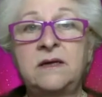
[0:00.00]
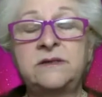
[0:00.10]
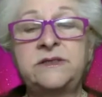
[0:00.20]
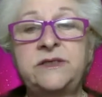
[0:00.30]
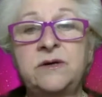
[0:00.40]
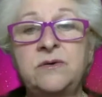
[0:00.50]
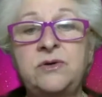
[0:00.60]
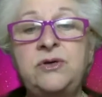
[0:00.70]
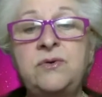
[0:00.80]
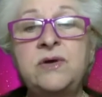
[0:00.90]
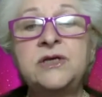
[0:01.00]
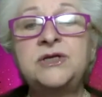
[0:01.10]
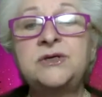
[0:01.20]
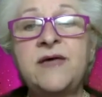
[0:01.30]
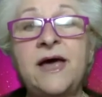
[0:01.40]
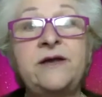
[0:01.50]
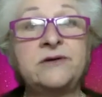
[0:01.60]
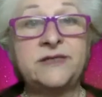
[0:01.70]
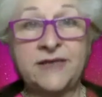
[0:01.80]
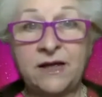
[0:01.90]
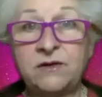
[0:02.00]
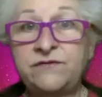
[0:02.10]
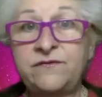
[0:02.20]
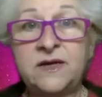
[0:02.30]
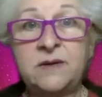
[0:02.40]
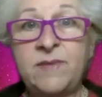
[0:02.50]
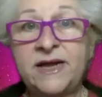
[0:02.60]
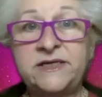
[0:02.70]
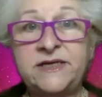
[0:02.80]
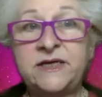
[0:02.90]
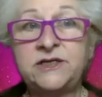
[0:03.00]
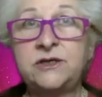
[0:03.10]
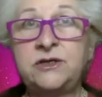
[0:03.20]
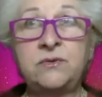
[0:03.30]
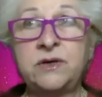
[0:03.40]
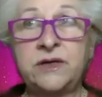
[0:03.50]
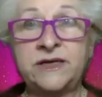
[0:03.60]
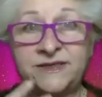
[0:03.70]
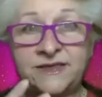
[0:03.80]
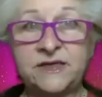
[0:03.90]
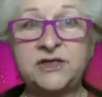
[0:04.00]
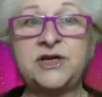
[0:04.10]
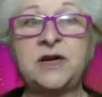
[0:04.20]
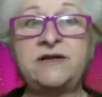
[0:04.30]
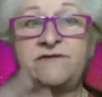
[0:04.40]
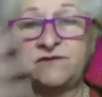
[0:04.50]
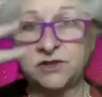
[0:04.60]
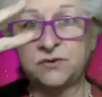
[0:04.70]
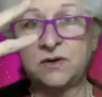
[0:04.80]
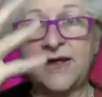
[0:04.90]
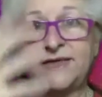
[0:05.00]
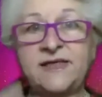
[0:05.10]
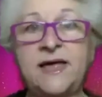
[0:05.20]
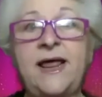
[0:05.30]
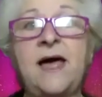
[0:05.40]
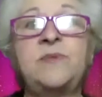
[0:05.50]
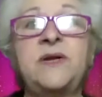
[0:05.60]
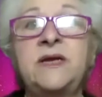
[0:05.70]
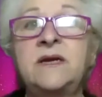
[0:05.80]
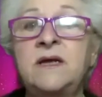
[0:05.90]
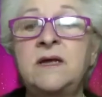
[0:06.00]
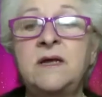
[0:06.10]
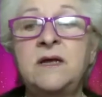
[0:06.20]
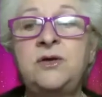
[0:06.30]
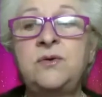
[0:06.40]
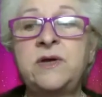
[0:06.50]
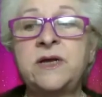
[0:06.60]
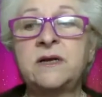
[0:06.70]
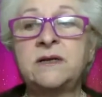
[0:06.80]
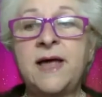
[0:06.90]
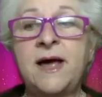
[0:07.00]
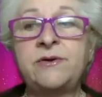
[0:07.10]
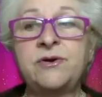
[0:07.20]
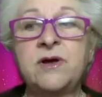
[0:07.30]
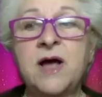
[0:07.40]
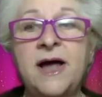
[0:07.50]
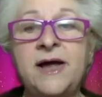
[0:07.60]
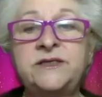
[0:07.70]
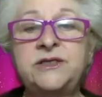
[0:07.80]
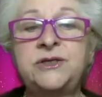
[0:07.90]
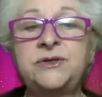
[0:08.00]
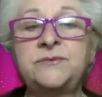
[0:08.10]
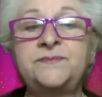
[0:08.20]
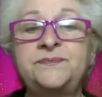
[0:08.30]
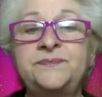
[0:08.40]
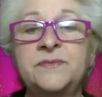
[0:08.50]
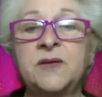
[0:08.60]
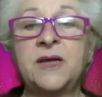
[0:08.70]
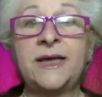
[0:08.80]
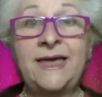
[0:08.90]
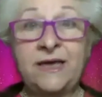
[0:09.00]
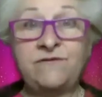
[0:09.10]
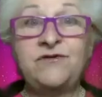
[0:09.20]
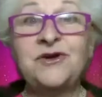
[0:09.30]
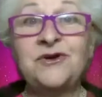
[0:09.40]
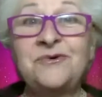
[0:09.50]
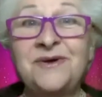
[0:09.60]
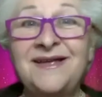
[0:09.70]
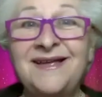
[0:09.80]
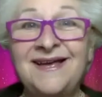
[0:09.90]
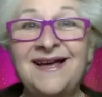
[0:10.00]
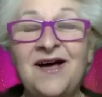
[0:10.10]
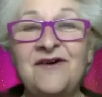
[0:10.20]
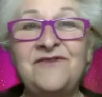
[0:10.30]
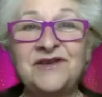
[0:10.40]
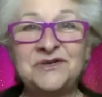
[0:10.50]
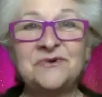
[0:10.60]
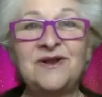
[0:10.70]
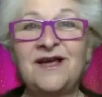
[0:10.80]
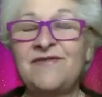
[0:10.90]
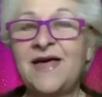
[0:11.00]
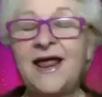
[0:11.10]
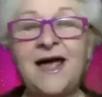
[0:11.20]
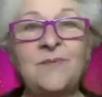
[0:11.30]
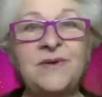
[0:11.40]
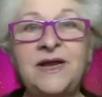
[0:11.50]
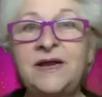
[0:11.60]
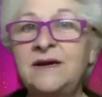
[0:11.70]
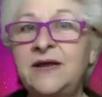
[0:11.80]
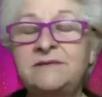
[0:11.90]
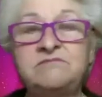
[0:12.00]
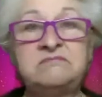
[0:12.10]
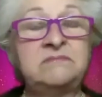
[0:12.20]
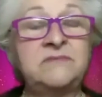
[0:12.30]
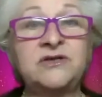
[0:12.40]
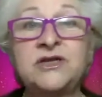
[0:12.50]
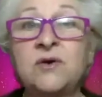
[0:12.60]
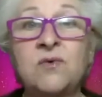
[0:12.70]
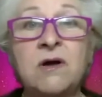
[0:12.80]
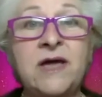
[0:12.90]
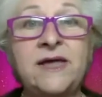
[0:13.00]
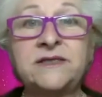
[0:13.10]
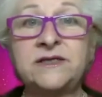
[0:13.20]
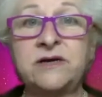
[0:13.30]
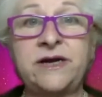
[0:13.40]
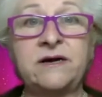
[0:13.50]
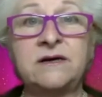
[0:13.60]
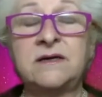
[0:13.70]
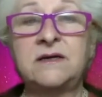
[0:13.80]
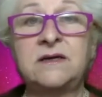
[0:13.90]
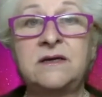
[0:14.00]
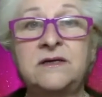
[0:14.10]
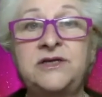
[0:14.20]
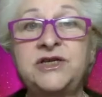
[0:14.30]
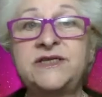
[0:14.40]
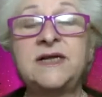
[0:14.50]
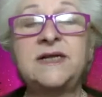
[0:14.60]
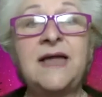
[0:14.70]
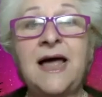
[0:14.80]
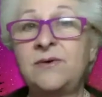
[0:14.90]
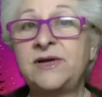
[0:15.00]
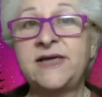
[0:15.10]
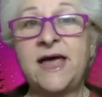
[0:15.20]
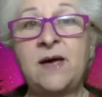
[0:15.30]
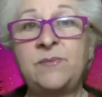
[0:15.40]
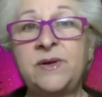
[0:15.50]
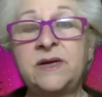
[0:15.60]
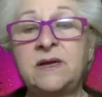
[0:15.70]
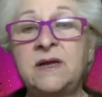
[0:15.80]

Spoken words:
So you can do that yourself in a meditation. You can intentionally visualize that happening. You can allow your guides to give you a visual of that happening. There's no wrong answer here. Just allow it to happen.